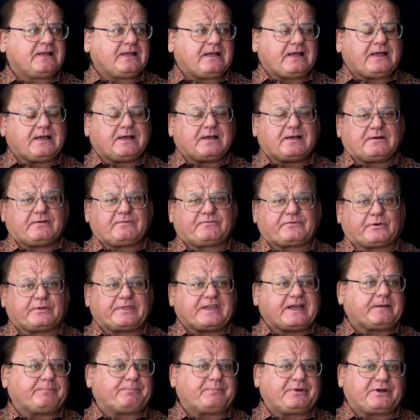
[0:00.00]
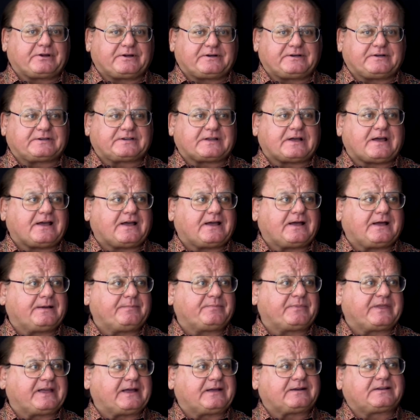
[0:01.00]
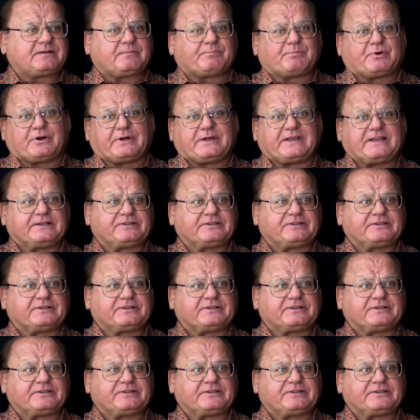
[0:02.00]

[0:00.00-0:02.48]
And for that period of time, they had to bring